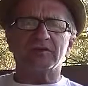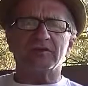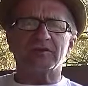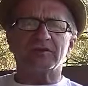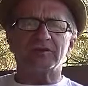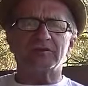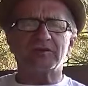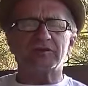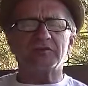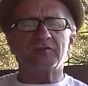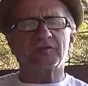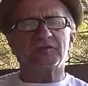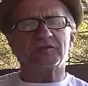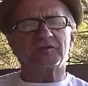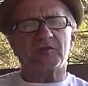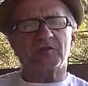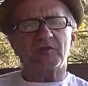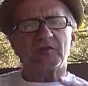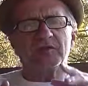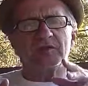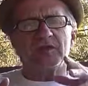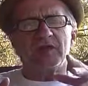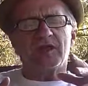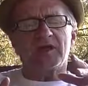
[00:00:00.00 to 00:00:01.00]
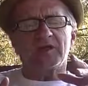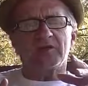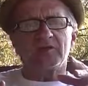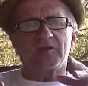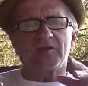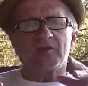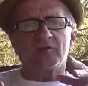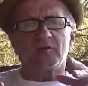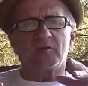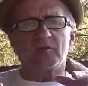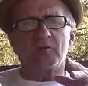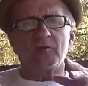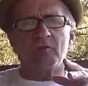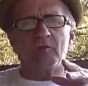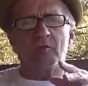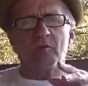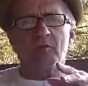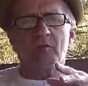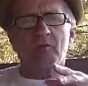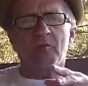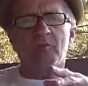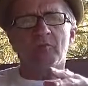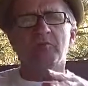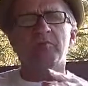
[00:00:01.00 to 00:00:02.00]
Because this was someone that I knew
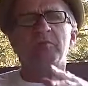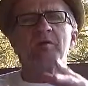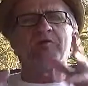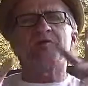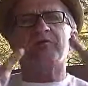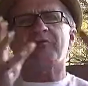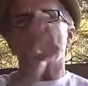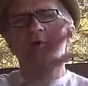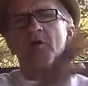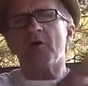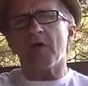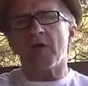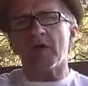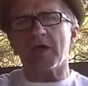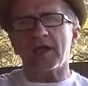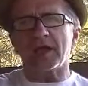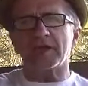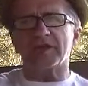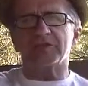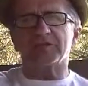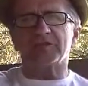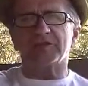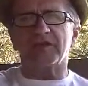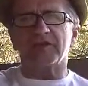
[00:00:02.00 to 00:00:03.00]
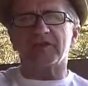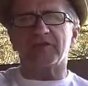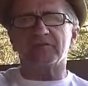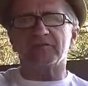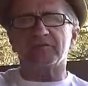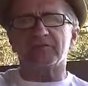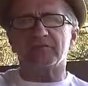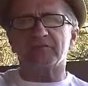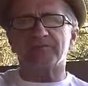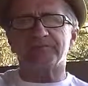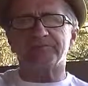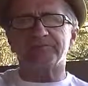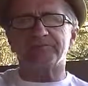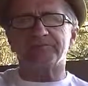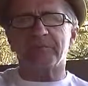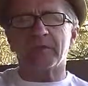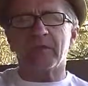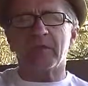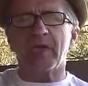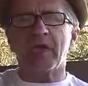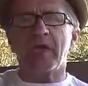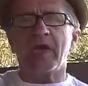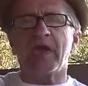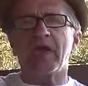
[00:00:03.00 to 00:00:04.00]
before I got saved.
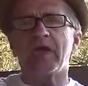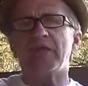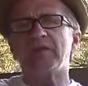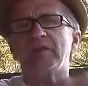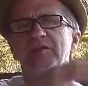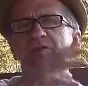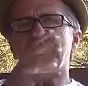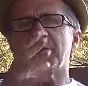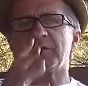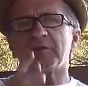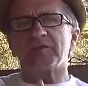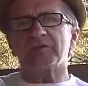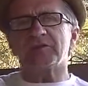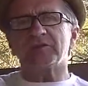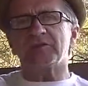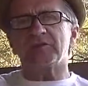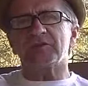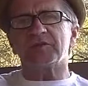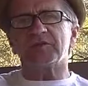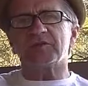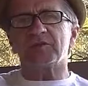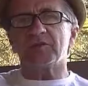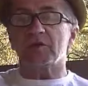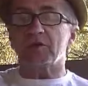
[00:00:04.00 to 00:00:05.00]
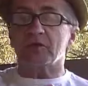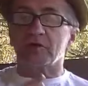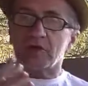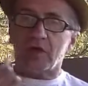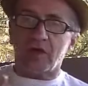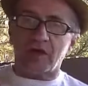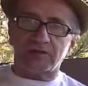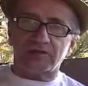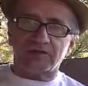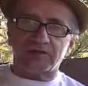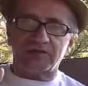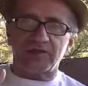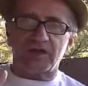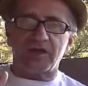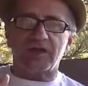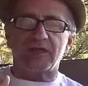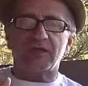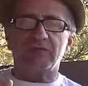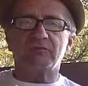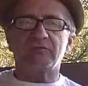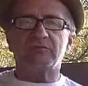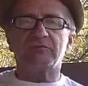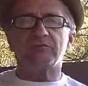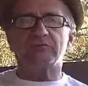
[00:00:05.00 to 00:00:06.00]
And this person got
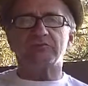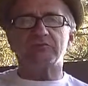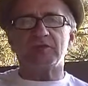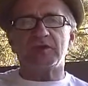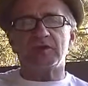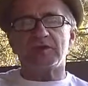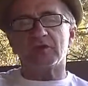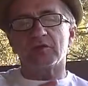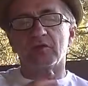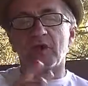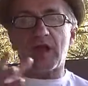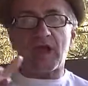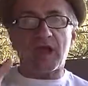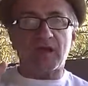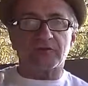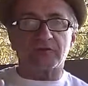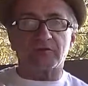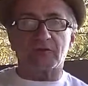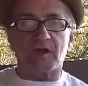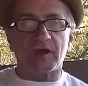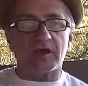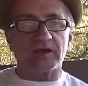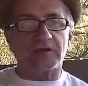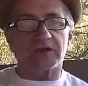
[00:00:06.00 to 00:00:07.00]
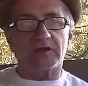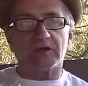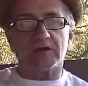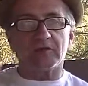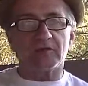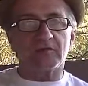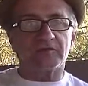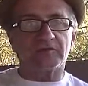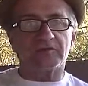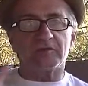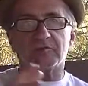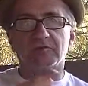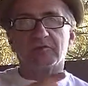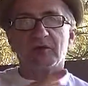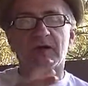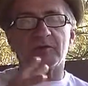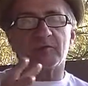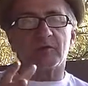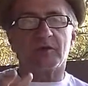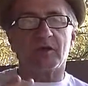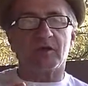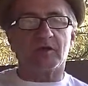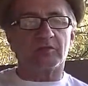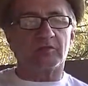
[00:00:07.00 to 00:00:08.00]
saved either after I did or sometime
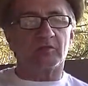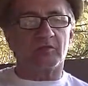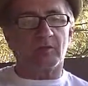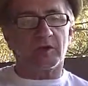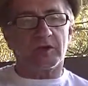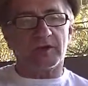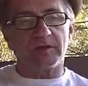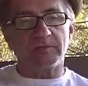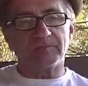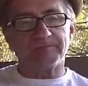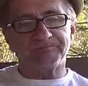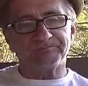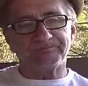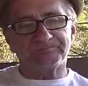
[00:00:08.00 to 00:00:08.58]
along the way.